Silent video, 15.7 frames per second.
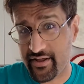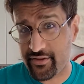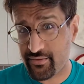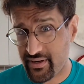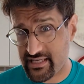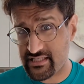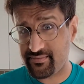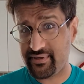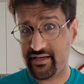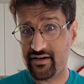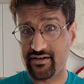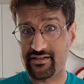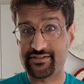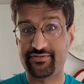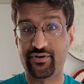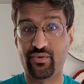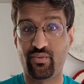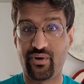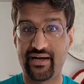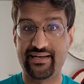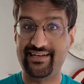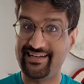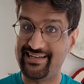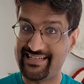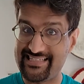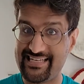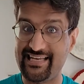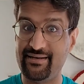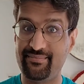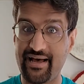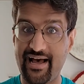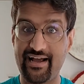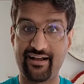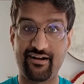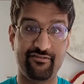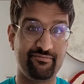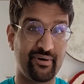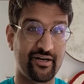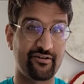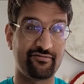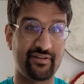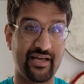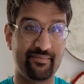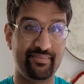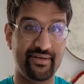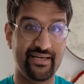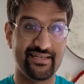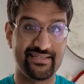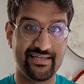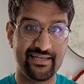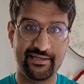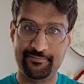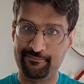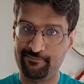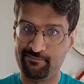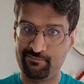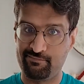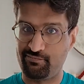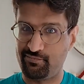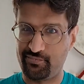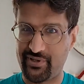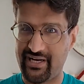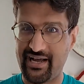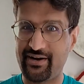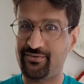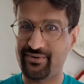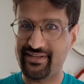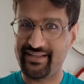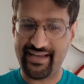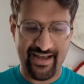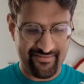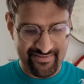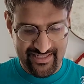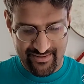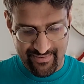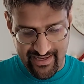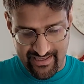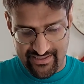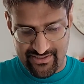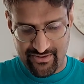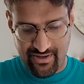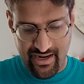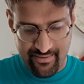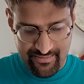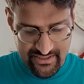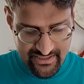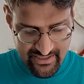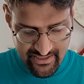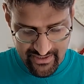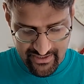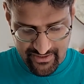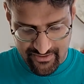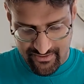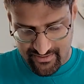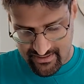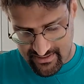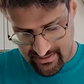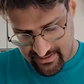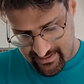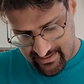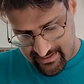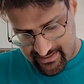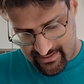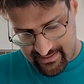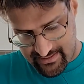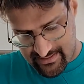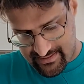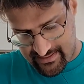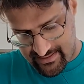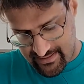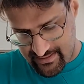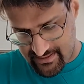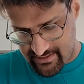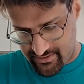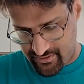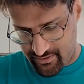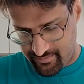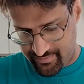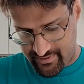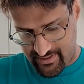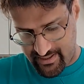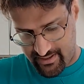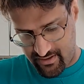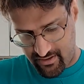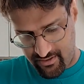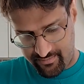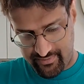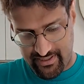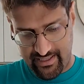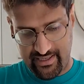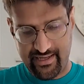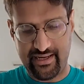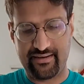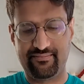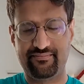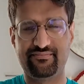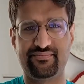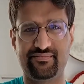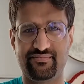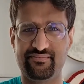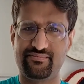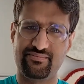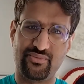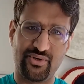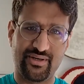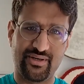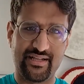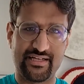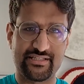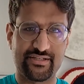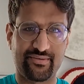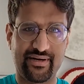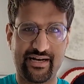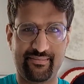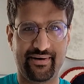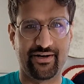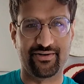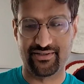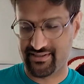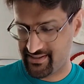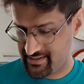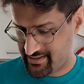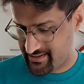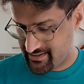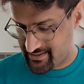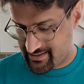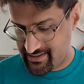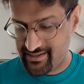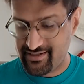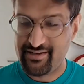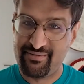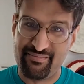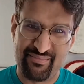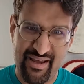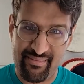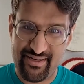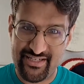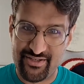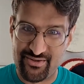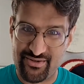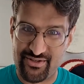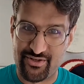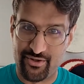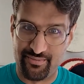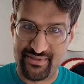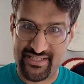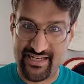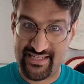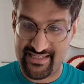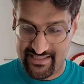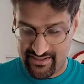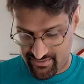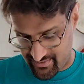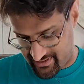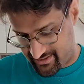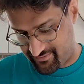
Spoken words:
the recipe calls for 1 tea bag of butterfly pea tea, but I don't really have tea bags, so I'm just gonna use this tea scoop and hope that I get more or less the right amount. Maybe 2 scoops, because it's really